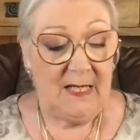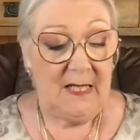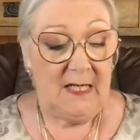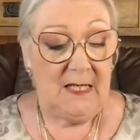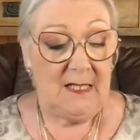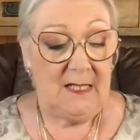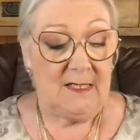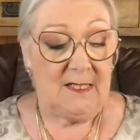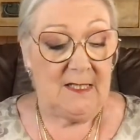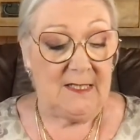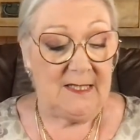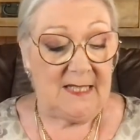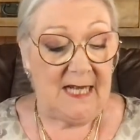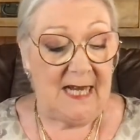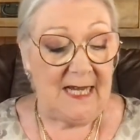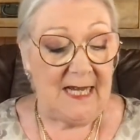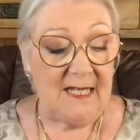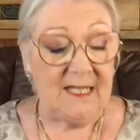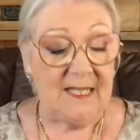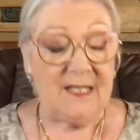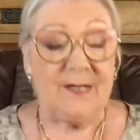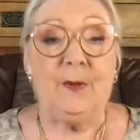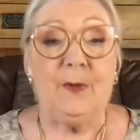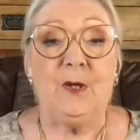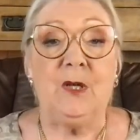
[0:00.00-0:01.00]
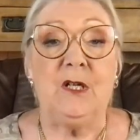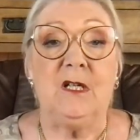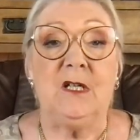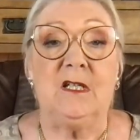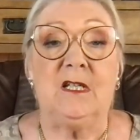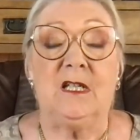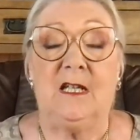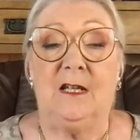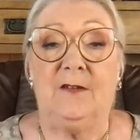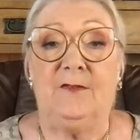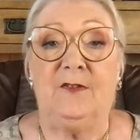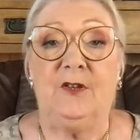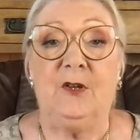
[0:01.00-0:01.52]
Today's word,
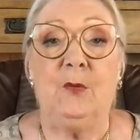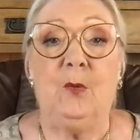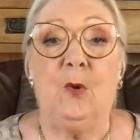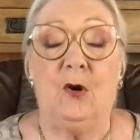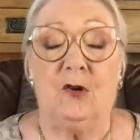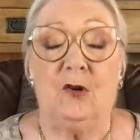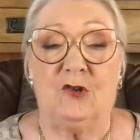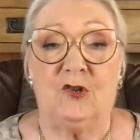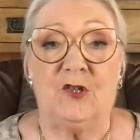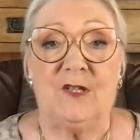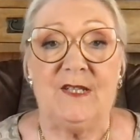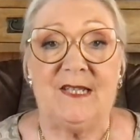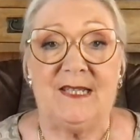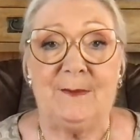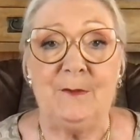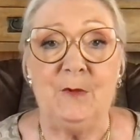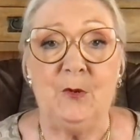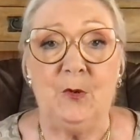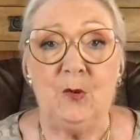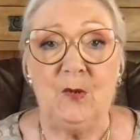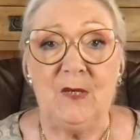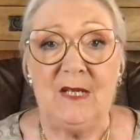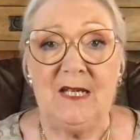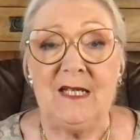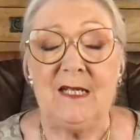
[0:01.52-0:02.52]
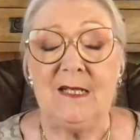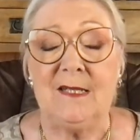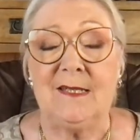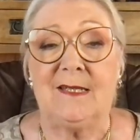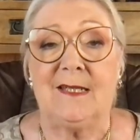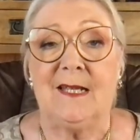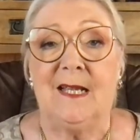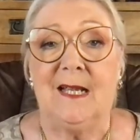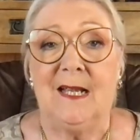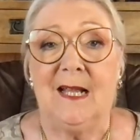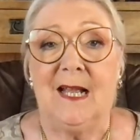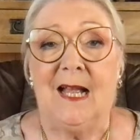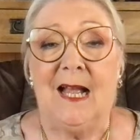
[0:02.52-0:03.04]
if you watched this morning's
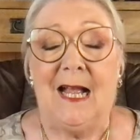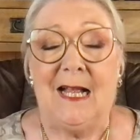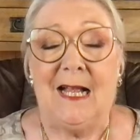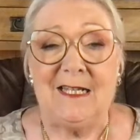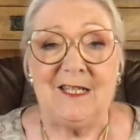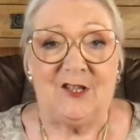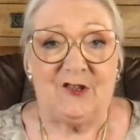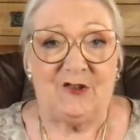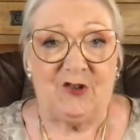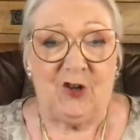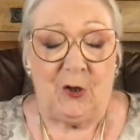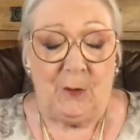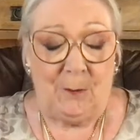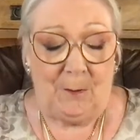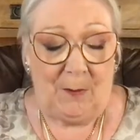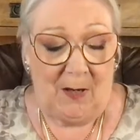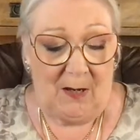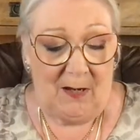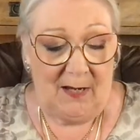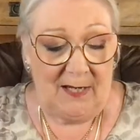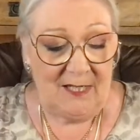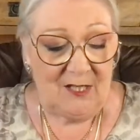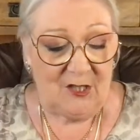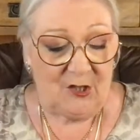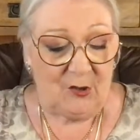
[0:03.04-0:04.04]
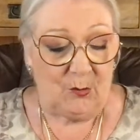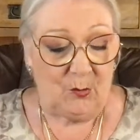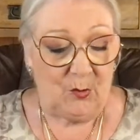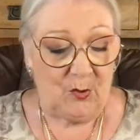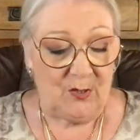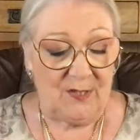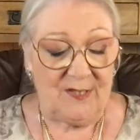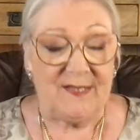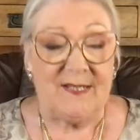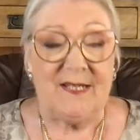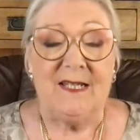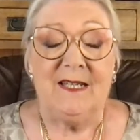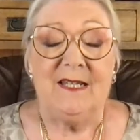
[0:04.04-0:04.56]
Astro Bite,
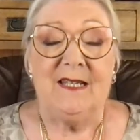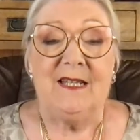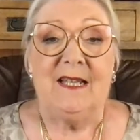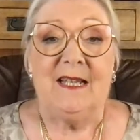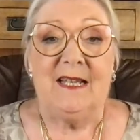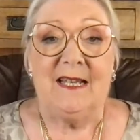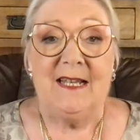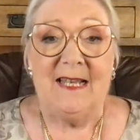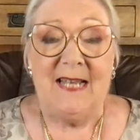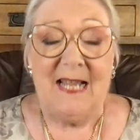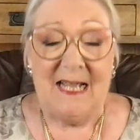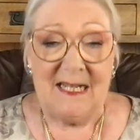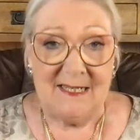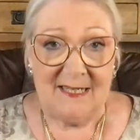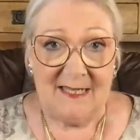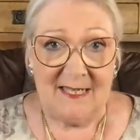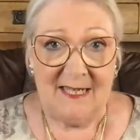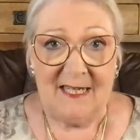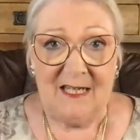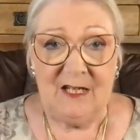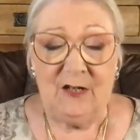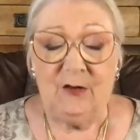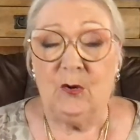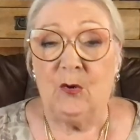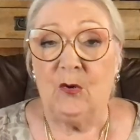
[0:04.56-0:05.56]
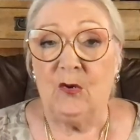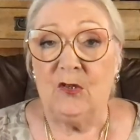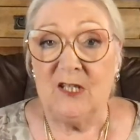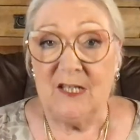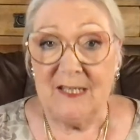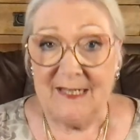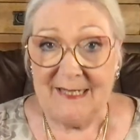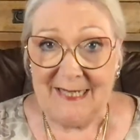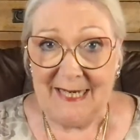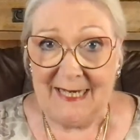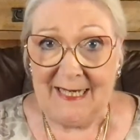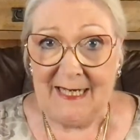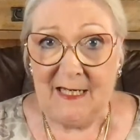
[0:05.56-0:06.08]
was nadir or
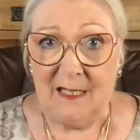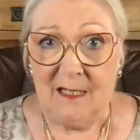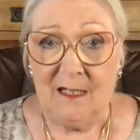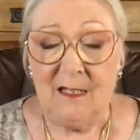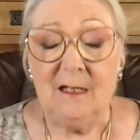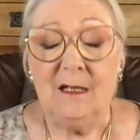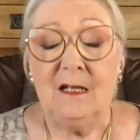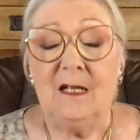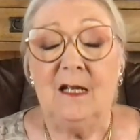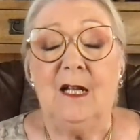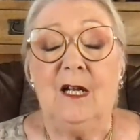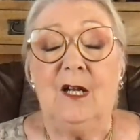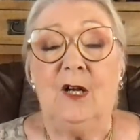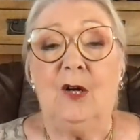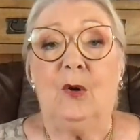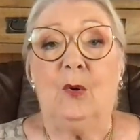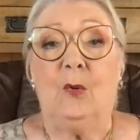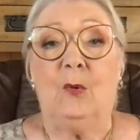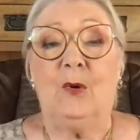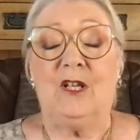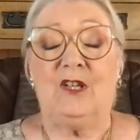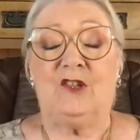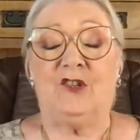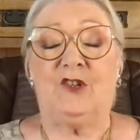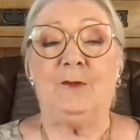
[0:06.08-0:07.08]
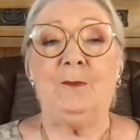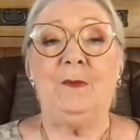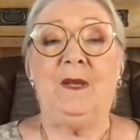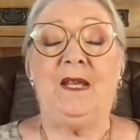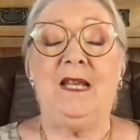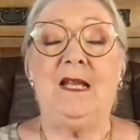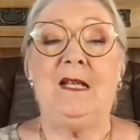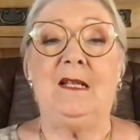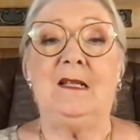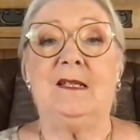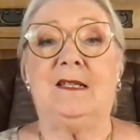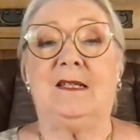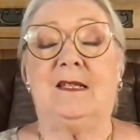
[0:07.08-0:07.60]
nadir, which
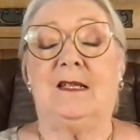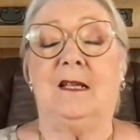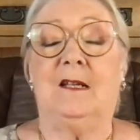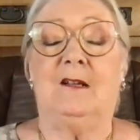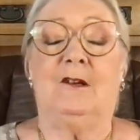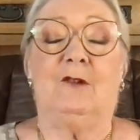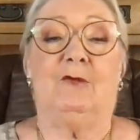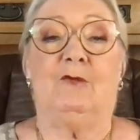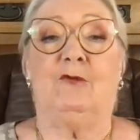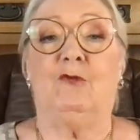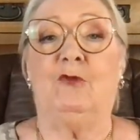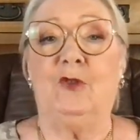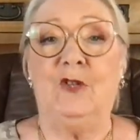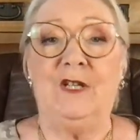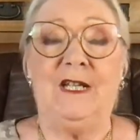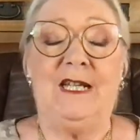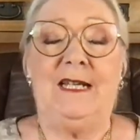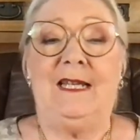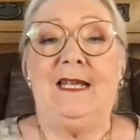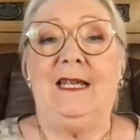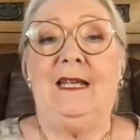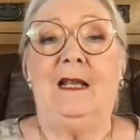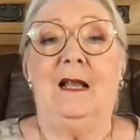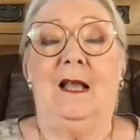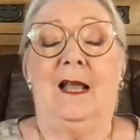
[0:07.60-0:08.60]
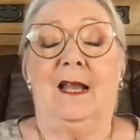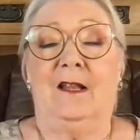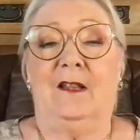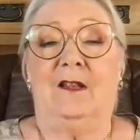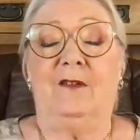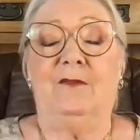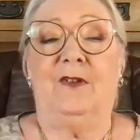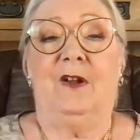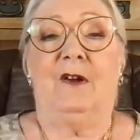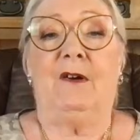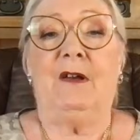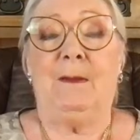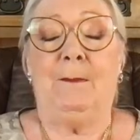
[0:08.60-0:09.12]
means really like the
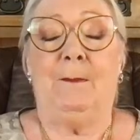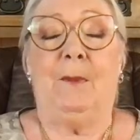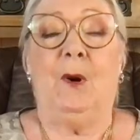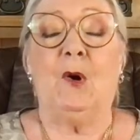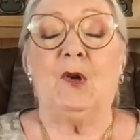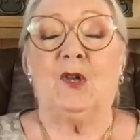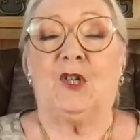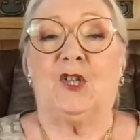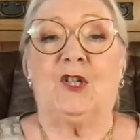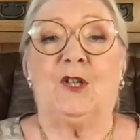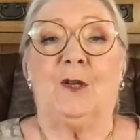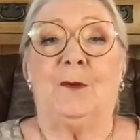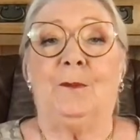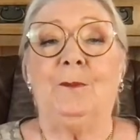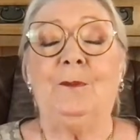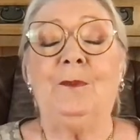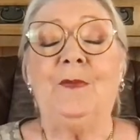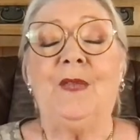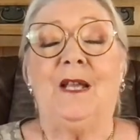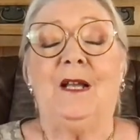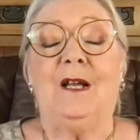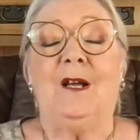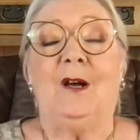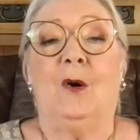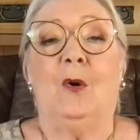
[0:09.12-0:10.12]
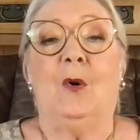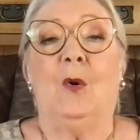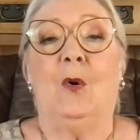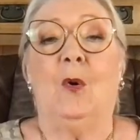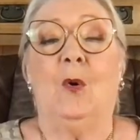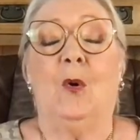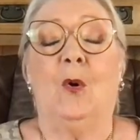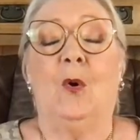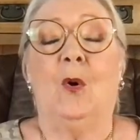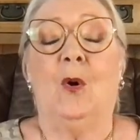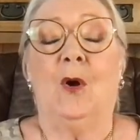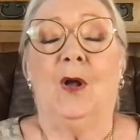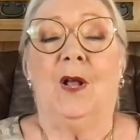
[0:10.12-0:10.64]
very bottom,
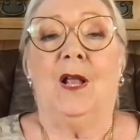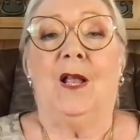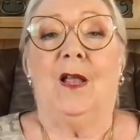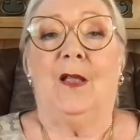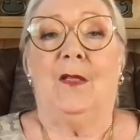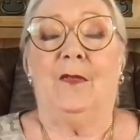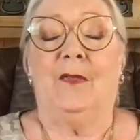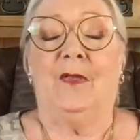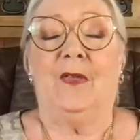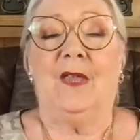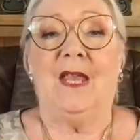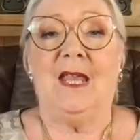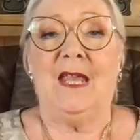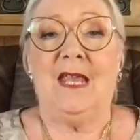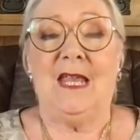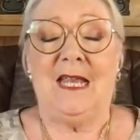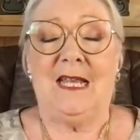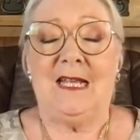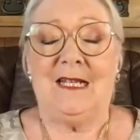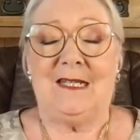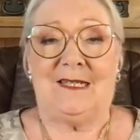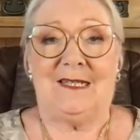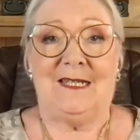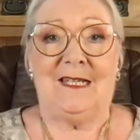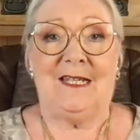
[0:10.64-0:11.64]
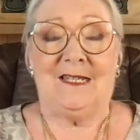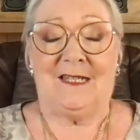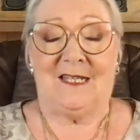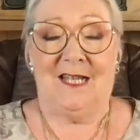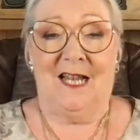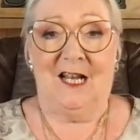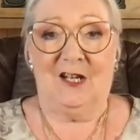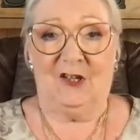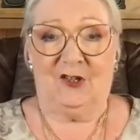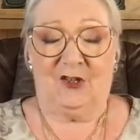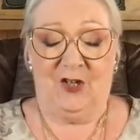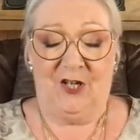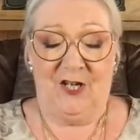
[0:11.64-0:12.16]
or it's
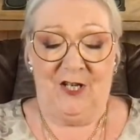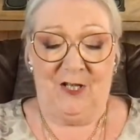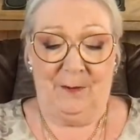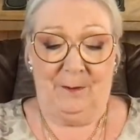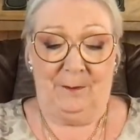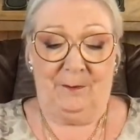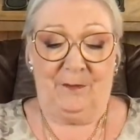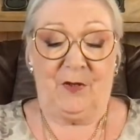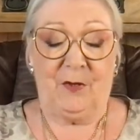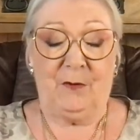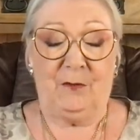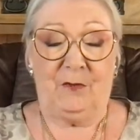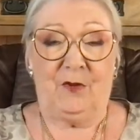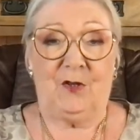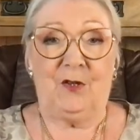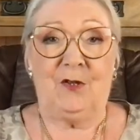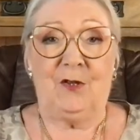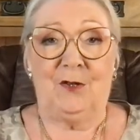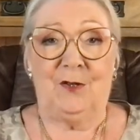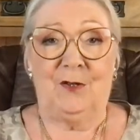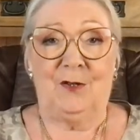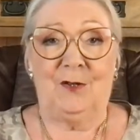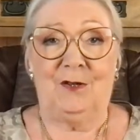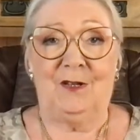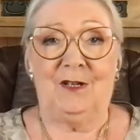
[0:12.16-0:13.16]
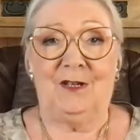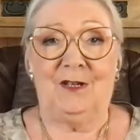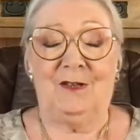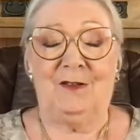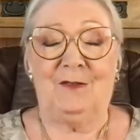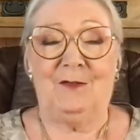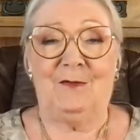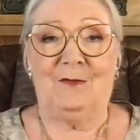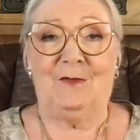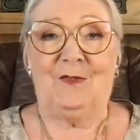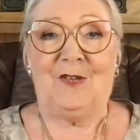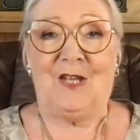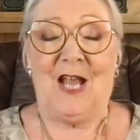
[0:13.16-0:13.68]
actually the
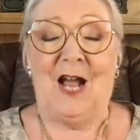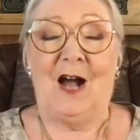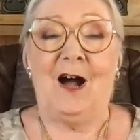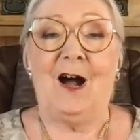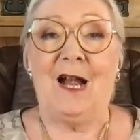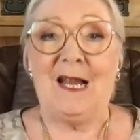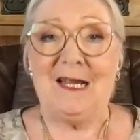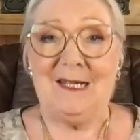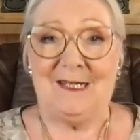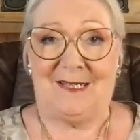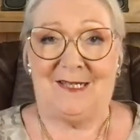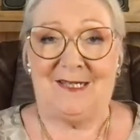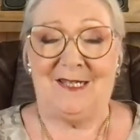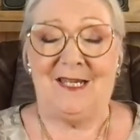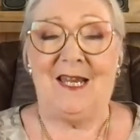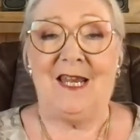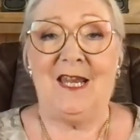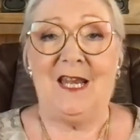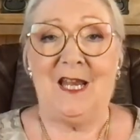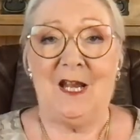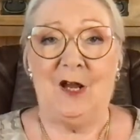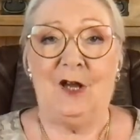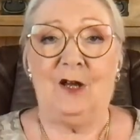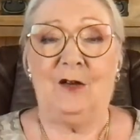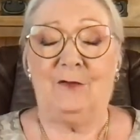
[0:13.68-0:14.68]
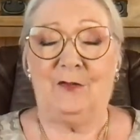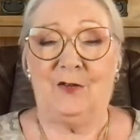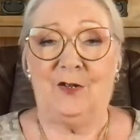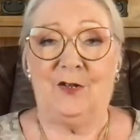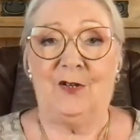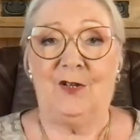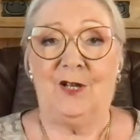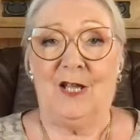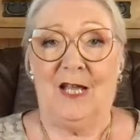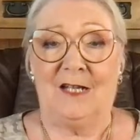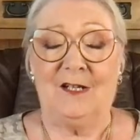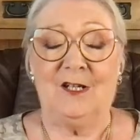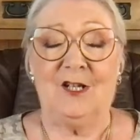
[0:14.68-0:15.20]
IC of
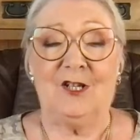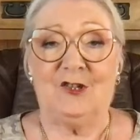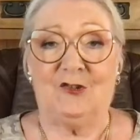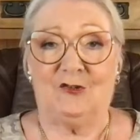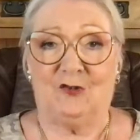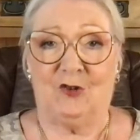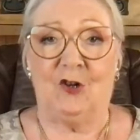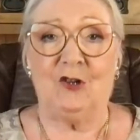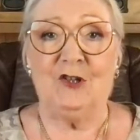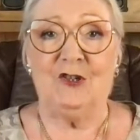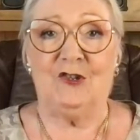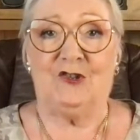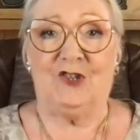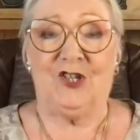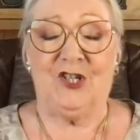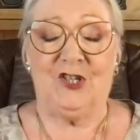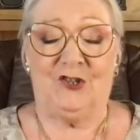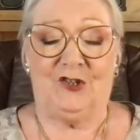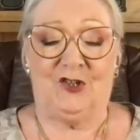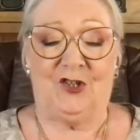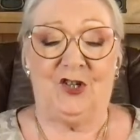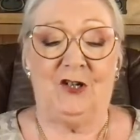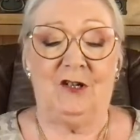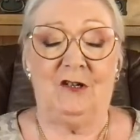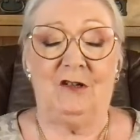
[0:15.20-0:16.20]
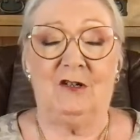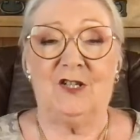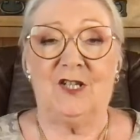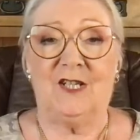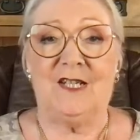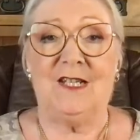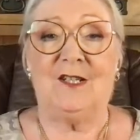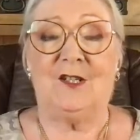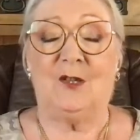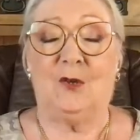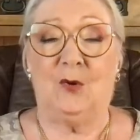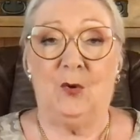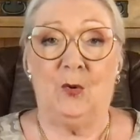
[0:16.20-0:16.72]
an astrology chart
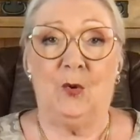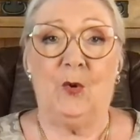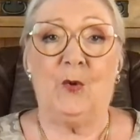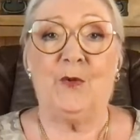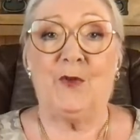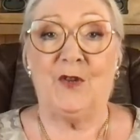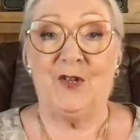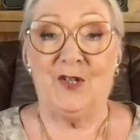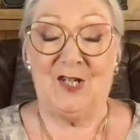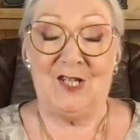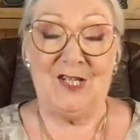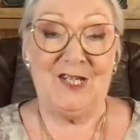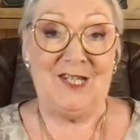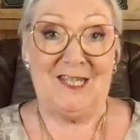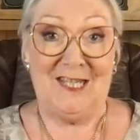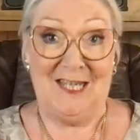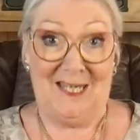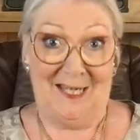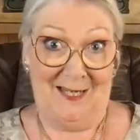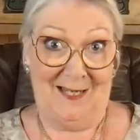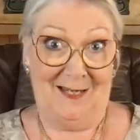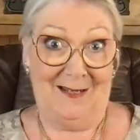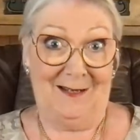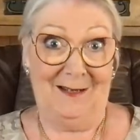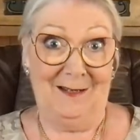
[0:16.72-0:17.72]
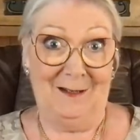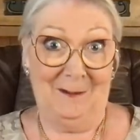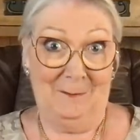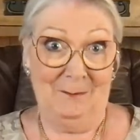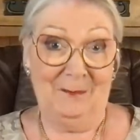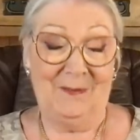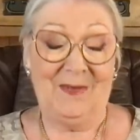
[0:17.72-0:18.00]
is called the nadir.